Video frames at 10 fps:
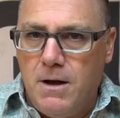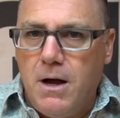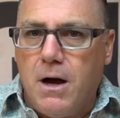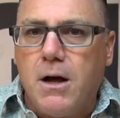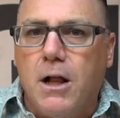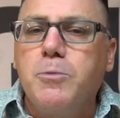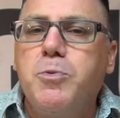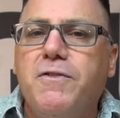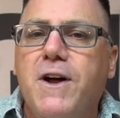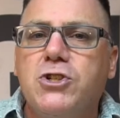Hair color
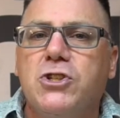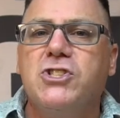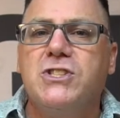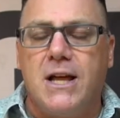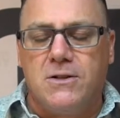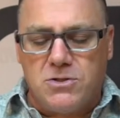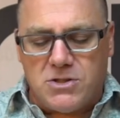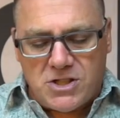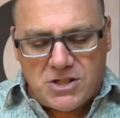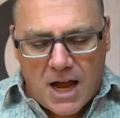professionals tend to
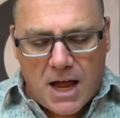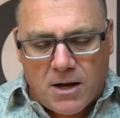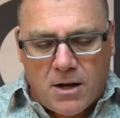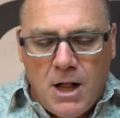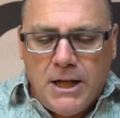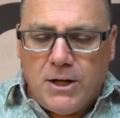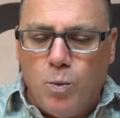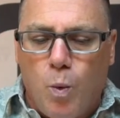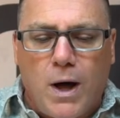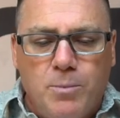stand
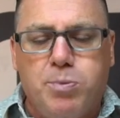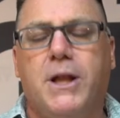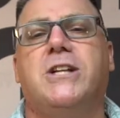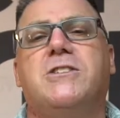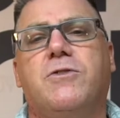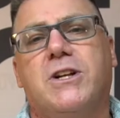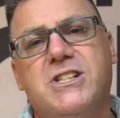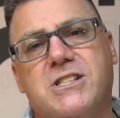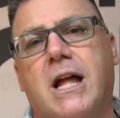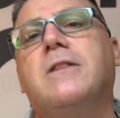in one place for an
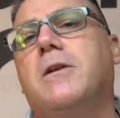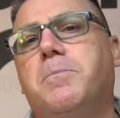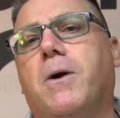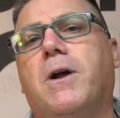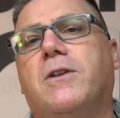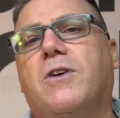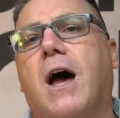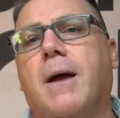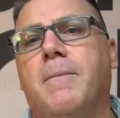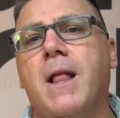extended period of
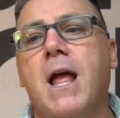time,